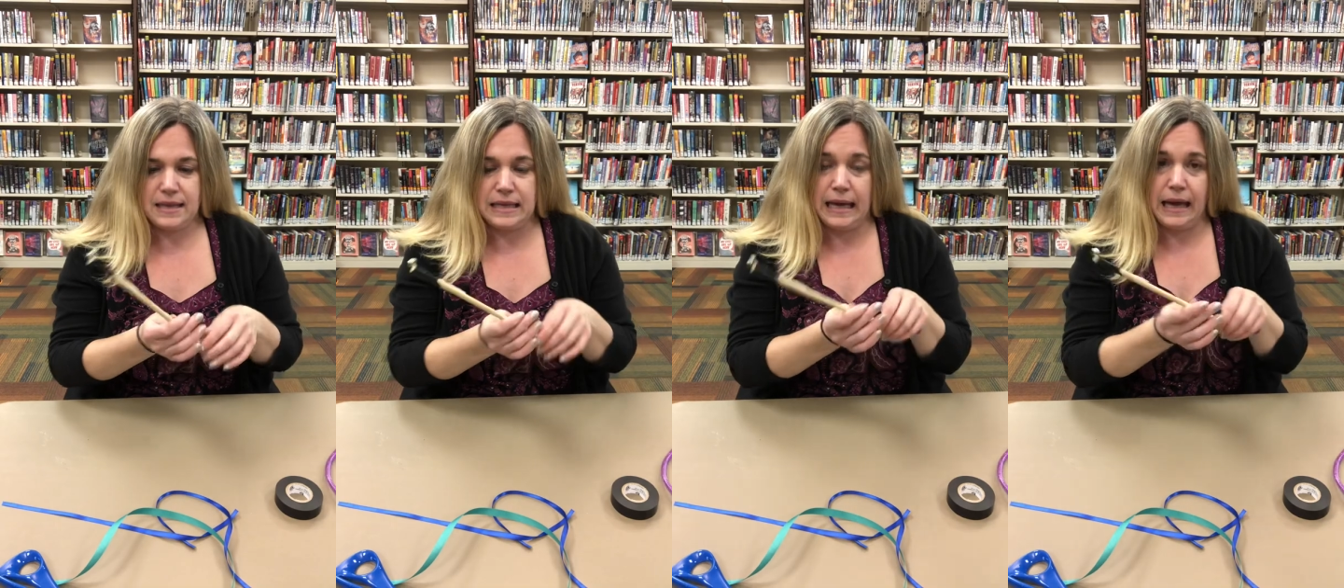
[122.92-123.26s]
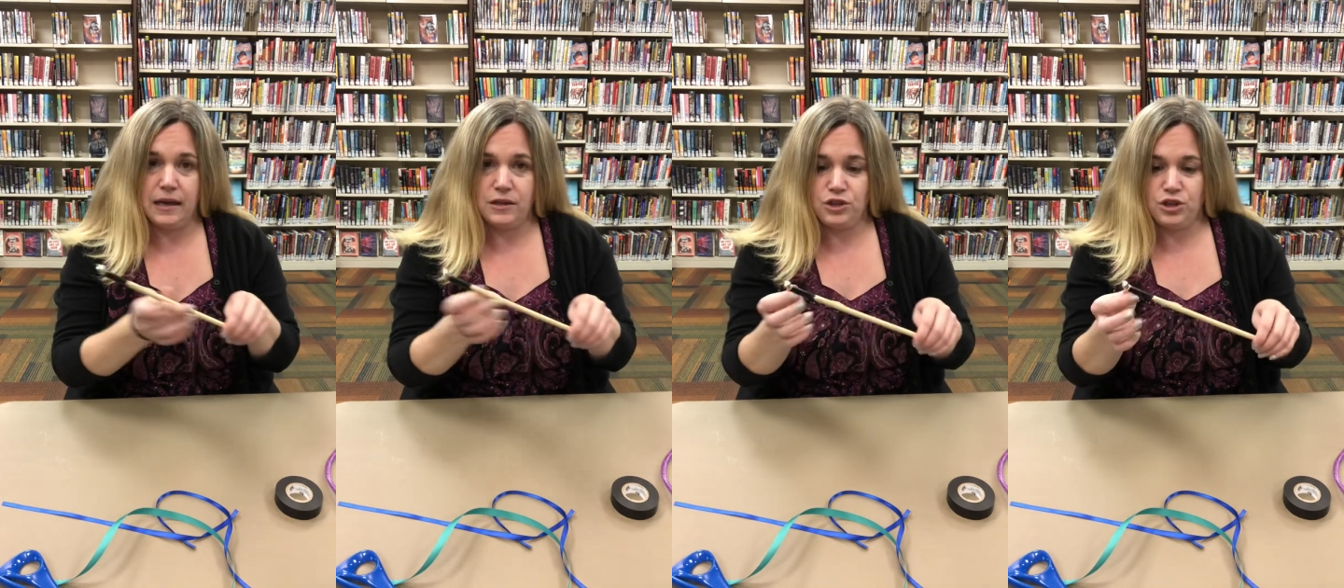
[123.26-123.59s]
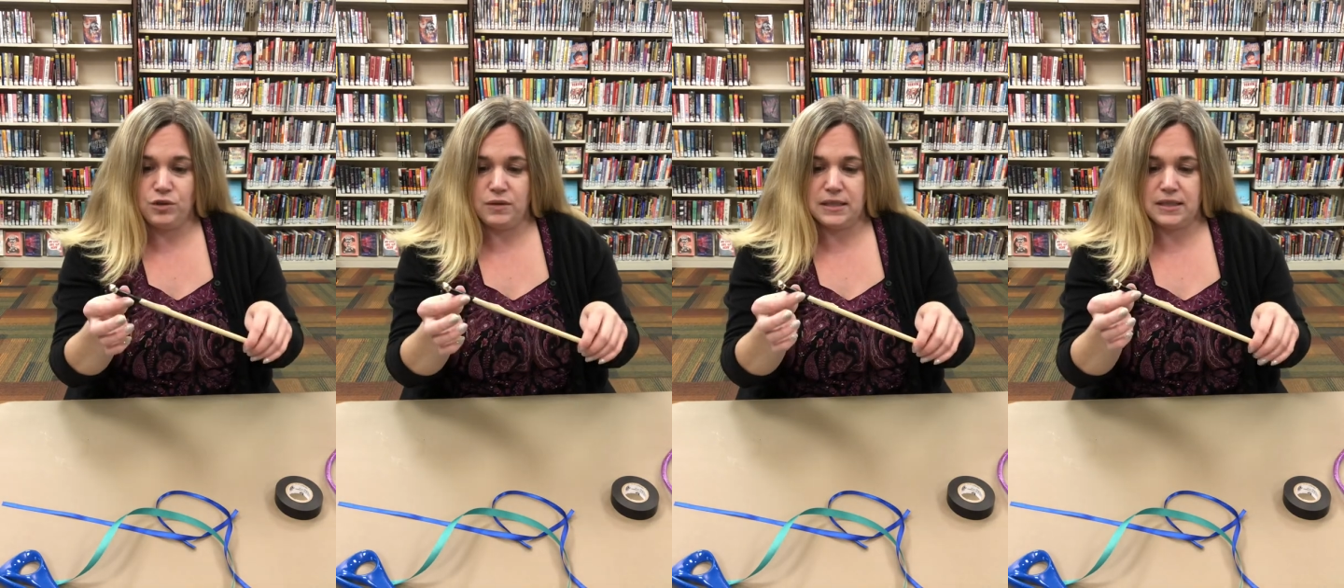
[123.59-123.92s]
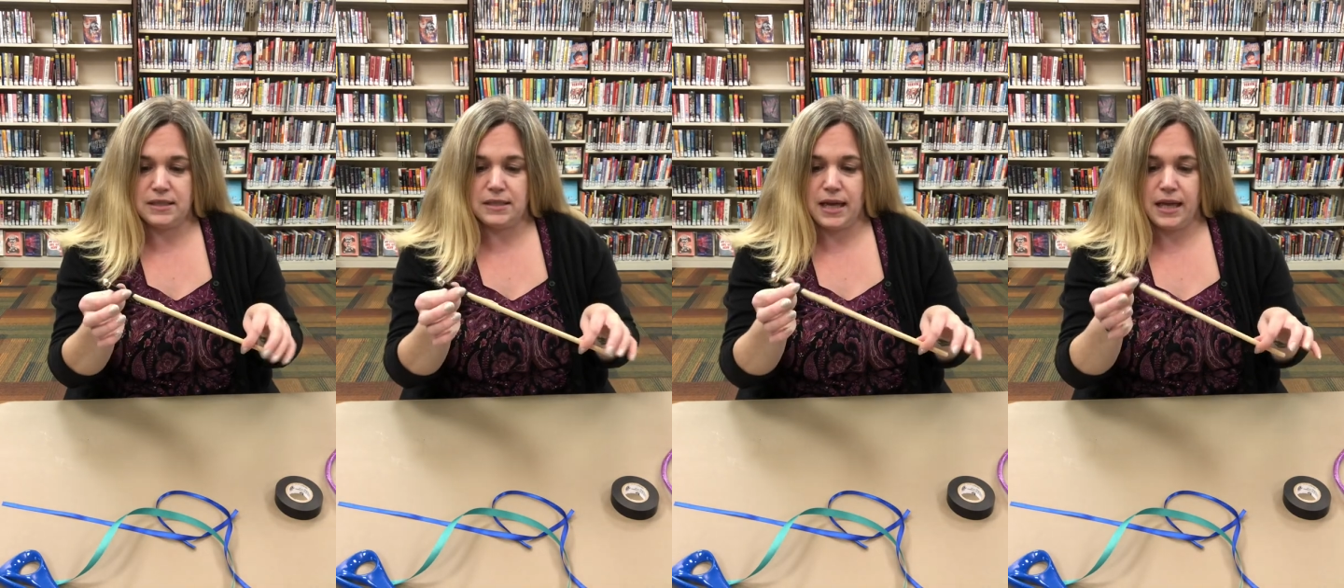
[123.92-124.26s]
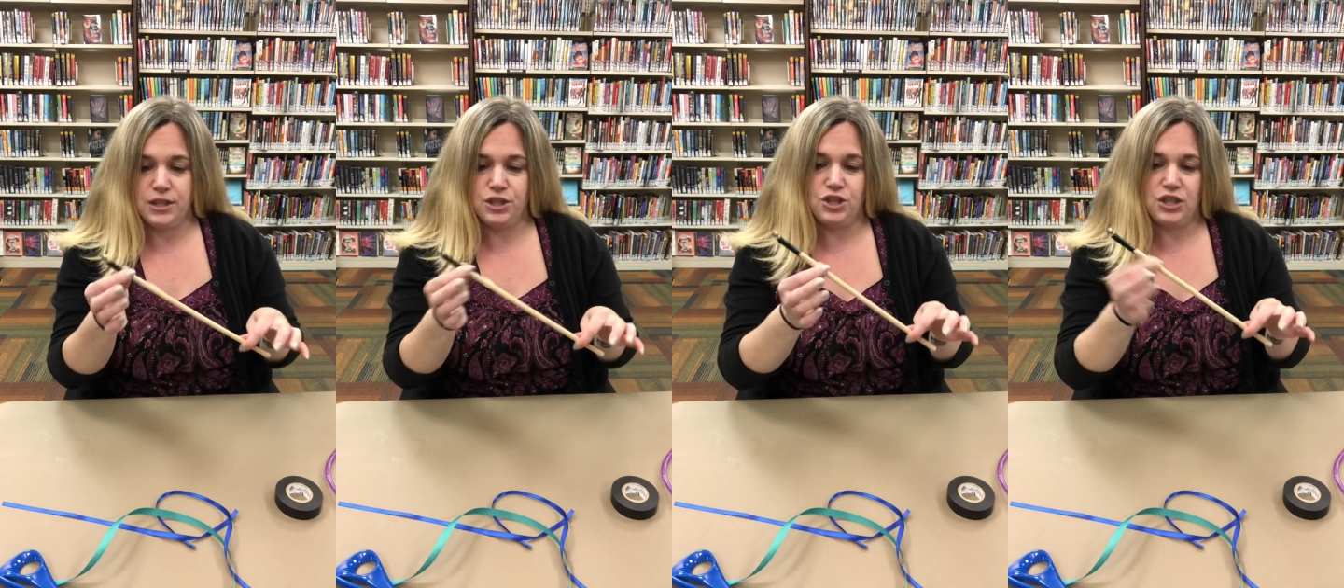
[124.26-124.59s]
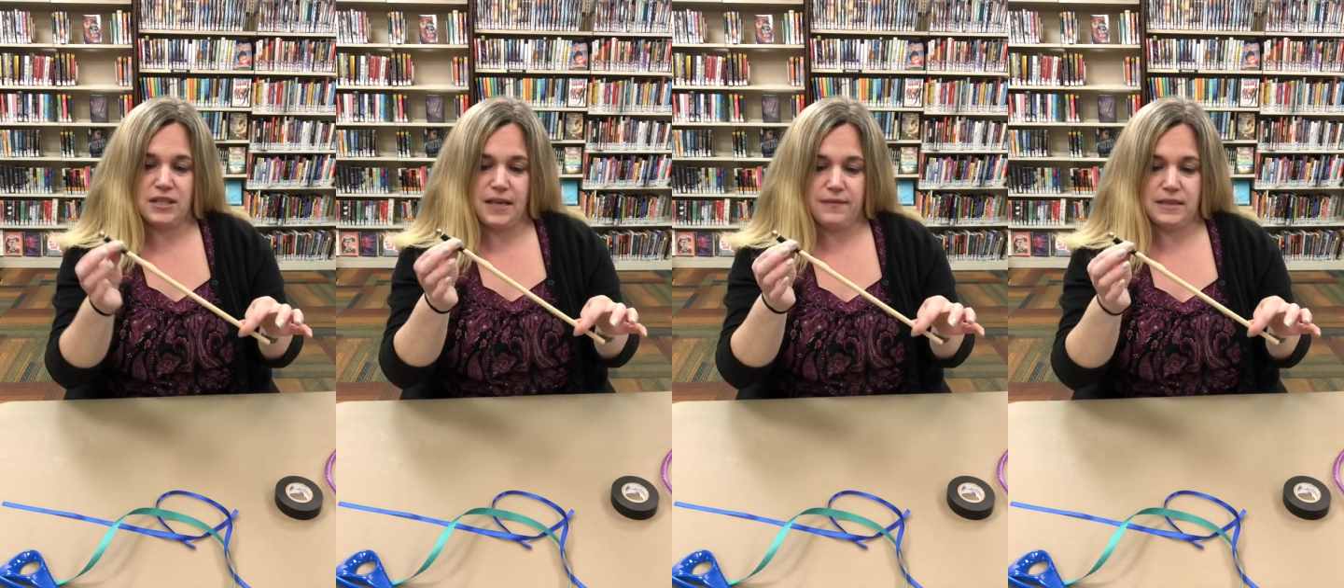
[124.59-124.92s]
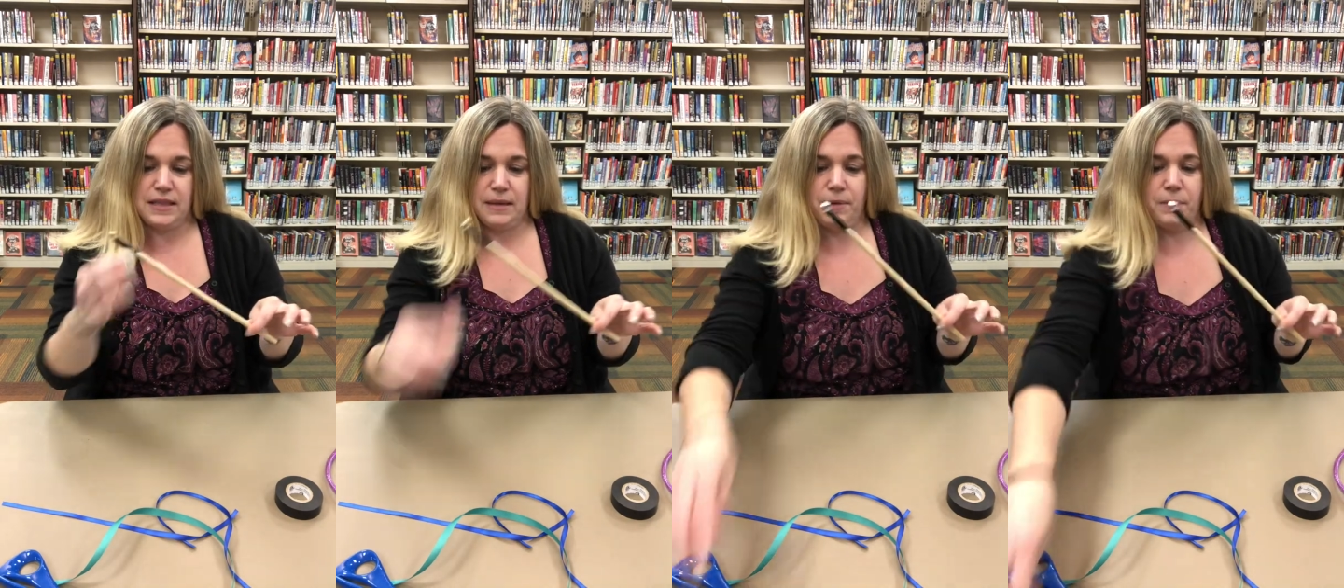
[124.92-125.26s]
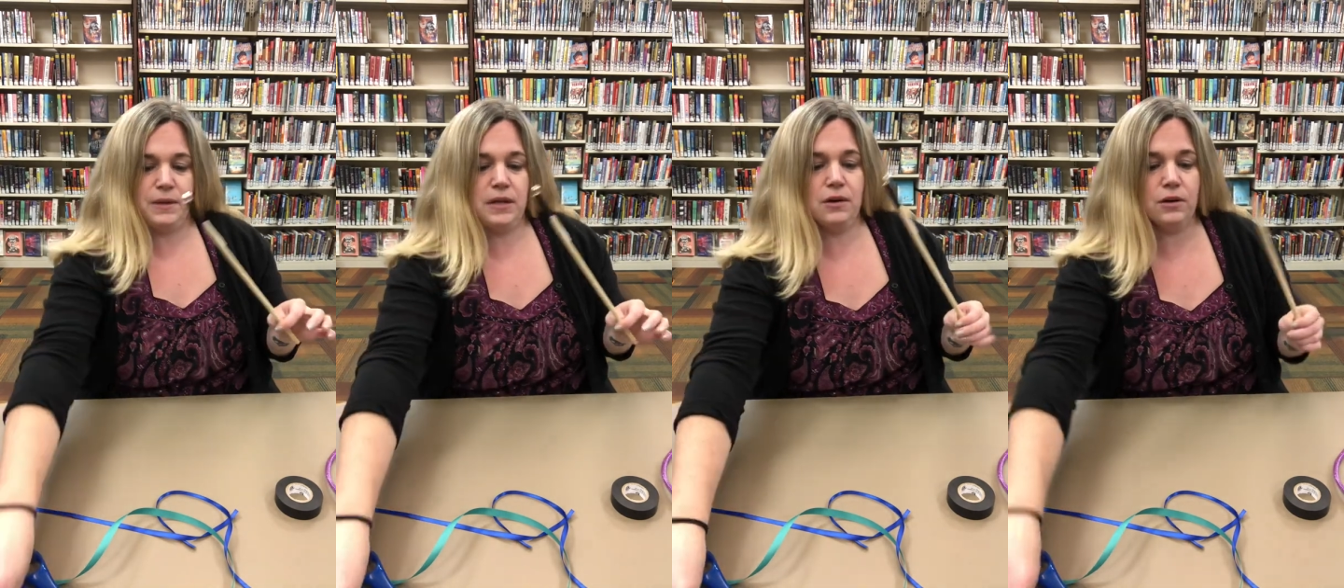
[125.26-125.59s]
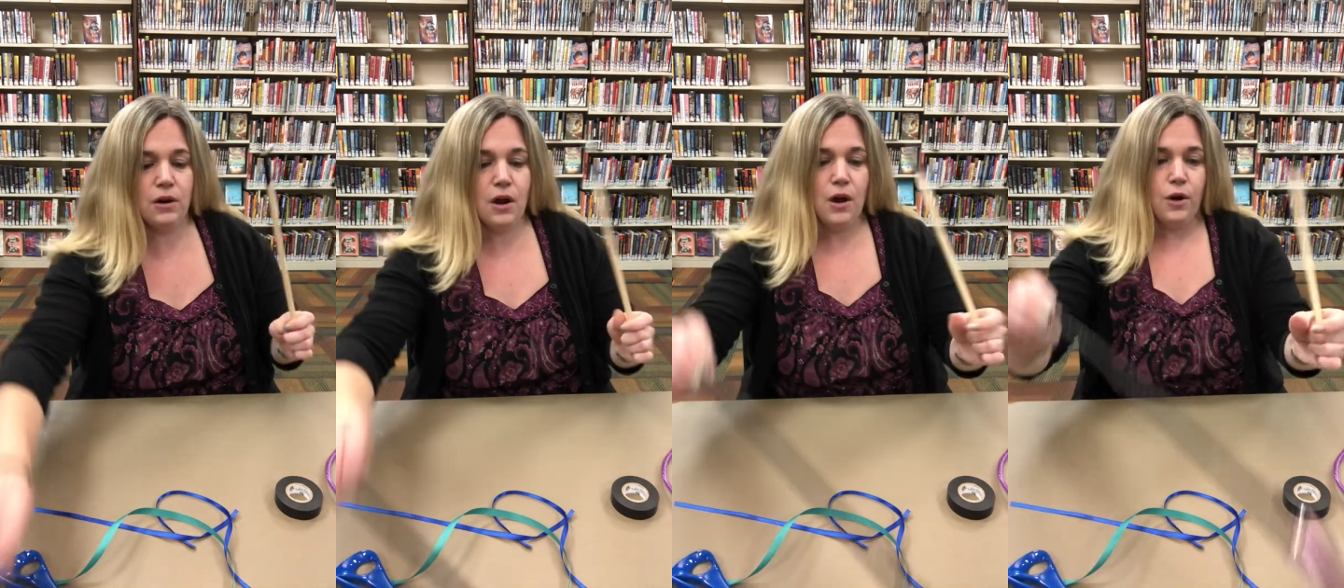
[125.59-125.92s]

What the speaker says: at the end you can decide to just have the tape up here,